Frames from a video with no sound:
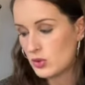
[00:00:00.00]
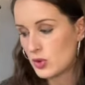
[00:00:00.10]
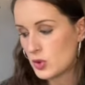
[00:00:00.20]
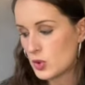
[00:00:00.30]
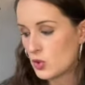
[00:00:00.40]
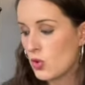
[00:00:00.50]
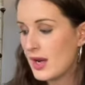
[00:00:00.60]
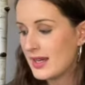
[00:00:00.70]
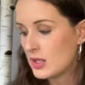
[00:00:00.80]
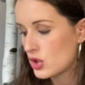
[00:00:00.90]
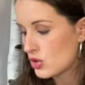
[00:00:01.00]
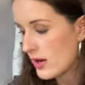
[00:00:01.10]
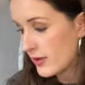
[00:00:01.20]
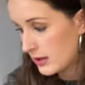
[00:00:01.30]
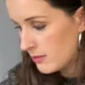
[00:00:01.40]
which was quite an
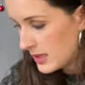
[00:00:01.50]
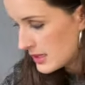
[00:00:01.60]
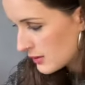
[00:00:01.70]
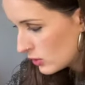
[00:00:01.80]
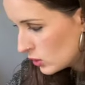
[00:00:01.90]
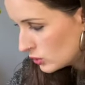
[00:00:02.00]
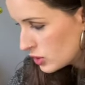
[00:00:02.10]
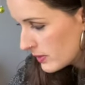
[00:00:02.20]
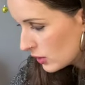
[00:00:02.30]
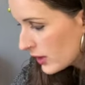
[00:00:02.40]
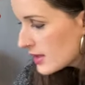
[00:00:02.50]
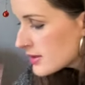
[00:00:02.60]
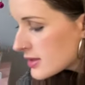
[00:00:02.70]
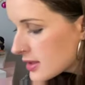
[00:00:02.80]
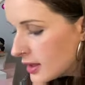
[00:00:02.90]
extravagant piece of haul to be
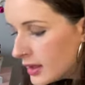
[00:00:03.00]
honest,